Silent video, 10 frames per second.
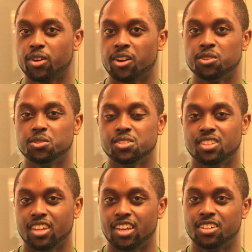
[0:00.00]
Brown, who's
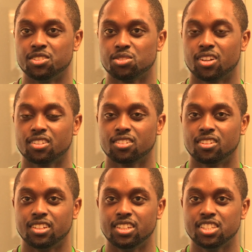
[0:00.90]
the head instructor,
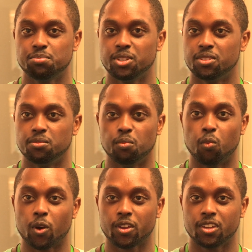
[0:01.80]
and he's been
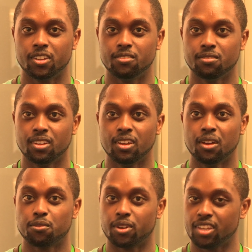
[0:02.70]
working
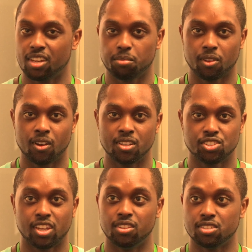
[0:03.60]
for Camp
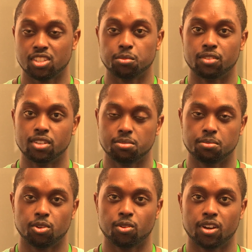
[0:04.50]
Launch and the Summer
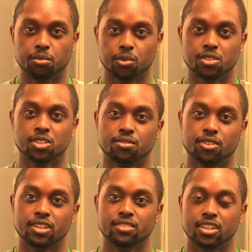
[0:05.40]
Enrichment Program through the
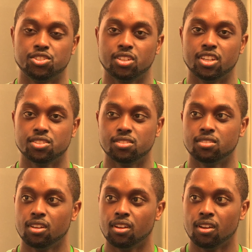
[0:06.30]
for Gifted
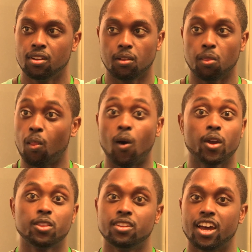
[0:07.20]
Education
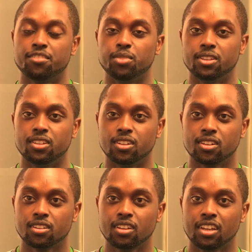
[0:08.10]
longer than I've been
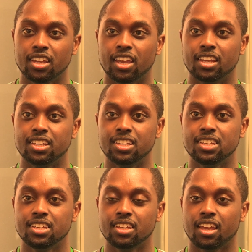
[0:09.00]
here. And
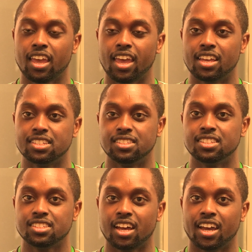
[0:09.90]
he has
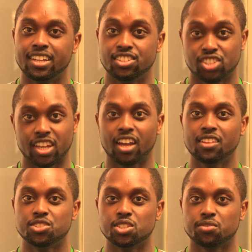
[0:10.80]
designed
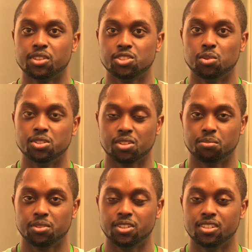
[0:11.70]
challenges for the students to
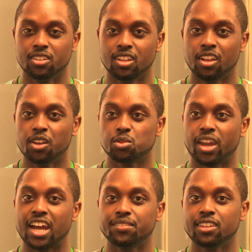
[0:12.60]
complete. So
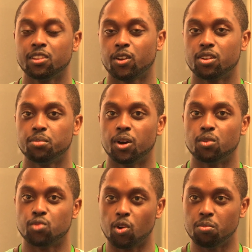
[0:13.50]
after they learn
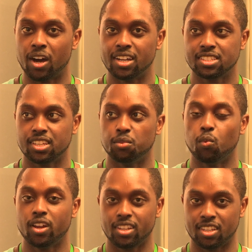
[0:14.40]
about robots and
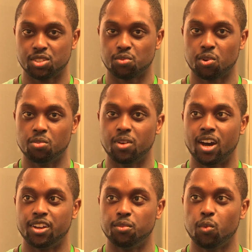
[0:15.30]
what is a
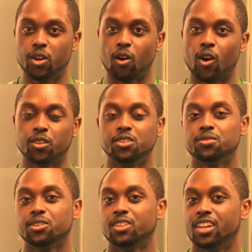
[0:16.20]
robot and what are the
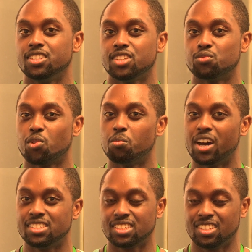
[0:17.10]
different things that
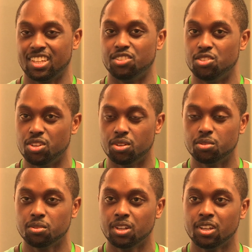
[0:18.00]
robots can do